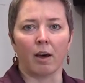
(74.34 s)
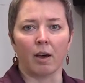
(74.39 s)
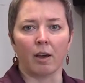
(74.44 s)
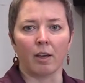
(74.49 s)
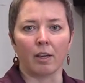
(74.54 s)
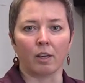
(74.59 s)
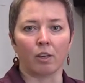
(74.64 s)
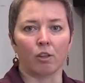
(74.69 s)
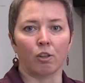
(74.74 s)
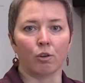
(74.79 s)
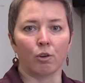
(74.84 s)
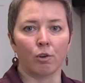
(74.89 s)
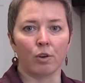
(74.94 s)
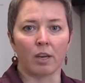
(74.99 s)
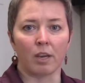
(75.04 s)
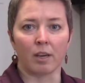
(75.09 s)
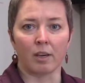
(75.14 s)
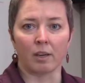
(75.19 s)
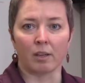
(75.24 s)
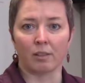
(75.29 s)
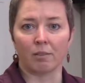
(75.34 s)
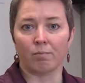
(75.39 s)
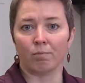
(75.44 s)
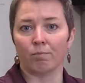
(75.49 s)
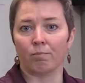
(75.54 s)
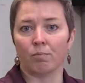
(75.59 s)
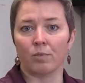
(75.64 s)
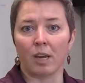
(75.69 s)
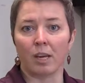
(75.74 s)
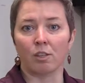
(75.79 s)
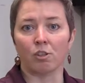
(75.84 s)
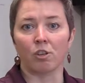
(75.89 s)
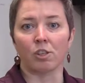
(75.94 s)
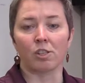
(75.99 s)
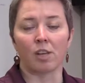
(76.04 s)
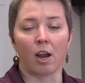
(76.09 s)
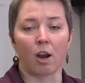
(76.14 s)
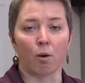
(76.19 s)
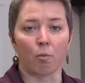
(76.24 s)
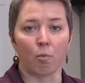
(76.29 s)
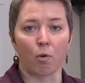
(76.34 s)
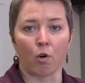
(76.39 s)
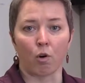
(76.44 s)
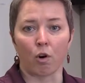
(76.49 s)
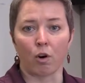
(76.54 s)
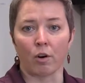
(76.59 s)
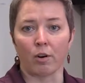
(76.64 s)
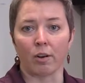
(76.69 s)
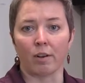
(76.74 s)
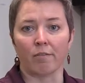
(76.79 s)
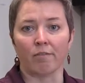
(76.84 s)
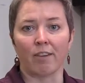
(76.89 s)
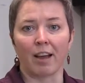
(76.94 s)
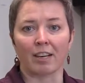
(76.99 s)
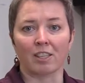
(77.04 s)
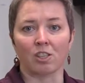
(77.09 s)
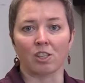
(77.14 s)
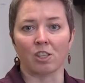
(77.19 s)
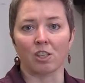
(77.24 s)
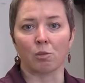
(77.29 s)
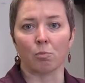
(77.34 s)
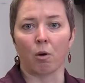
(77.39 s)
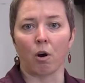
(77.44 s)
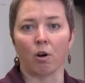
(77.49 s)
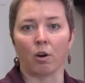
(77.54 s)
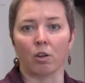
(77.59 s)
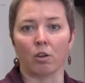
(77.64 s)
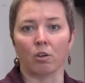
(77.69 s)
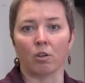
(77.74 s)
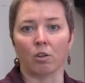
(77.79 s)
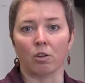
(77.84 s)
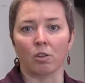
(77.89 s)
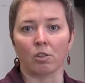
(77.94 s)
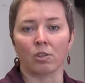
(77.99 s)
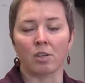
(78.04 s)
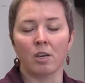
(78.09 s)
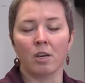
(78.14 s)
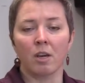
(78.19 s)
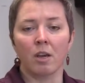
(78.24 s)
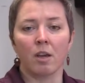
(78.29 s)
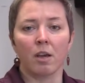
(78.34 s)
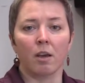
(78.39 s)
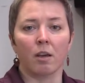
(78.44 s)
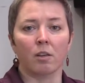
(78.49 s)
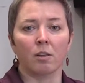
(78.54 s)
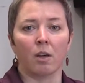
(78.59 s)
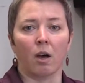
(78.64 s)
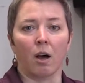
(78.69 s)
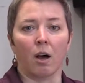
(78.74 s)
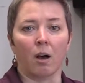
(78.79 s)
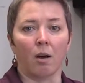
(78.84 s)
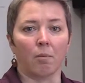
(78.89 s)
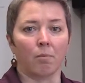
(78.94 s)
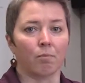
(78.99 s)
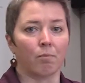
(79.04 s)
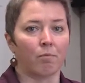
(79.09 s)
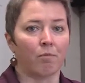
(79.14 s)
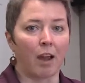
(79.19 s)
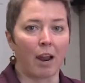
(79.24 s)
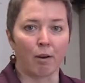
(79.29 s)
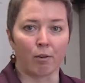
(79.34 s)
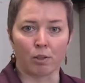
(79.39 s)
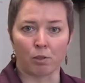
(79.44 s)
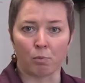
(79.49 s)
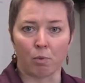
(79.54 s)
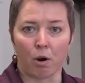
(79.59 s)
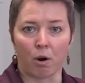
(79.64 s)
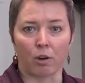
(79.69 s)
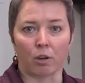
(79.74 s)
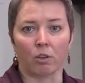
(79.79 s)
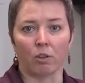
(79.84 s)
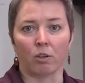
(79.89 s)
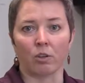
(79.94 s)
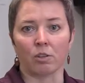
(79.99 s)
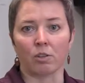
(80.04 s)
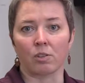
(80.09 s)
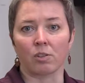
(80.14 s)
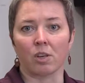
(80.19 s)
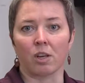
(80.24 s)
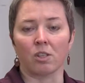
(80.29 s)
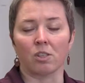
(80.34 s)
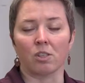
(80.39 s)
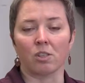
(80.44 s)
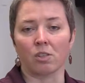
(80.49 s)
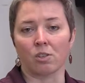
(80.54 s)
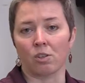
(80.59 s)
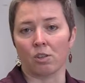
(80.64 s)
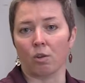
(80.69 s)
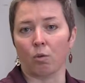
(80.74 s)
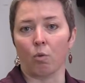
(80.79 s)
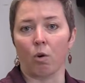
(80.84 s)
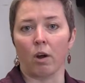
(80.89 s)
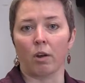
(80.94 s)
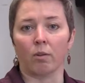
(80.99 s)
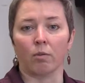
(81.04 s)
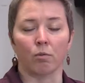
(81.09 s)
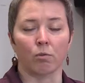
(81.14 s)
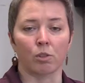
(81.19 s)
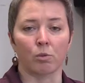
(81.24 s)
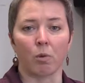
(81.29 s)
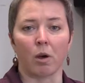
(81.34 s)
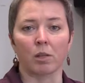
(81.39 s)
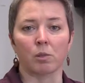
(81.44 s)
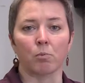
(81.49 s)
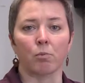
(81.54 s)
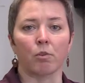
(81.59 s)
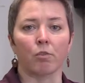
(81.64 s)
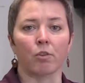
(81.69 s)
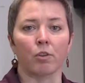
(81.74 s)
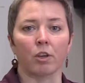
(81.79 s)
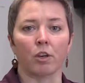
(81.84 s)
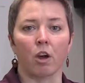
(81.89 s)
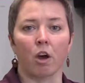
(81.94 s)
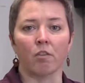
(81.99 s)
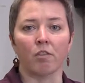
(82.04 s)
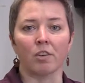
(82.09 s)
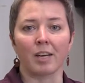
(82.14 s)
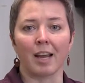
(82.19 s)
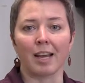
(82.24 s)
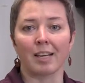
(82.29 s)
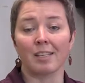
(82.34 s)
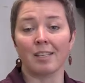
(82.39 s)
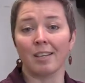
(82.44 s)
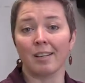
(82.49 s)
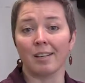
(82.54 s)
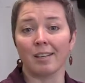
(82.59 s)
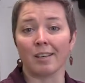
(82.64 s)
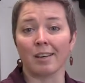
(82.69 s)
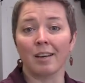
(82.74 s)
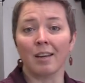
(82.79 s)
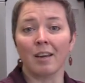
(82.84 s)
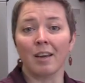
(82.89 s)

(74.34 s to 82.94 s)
including dangerous airborne infectious particles, virus particles such as the one responsible for the COVID-19